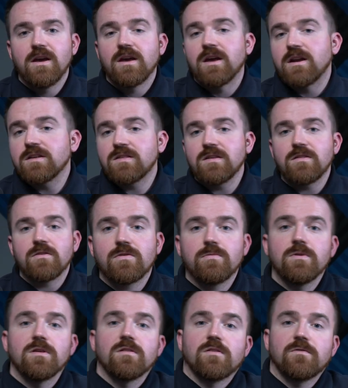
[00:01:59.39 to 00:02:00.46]
And I see
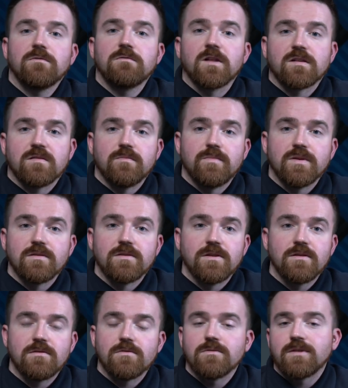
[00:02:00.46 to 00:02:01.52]
three as
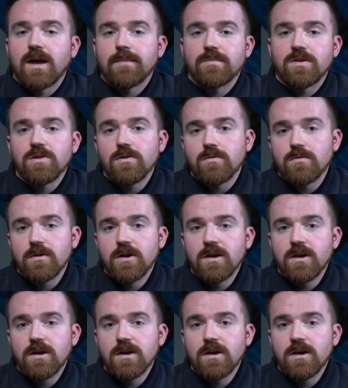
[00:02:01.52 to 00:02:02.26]
flexibility to adapt to you.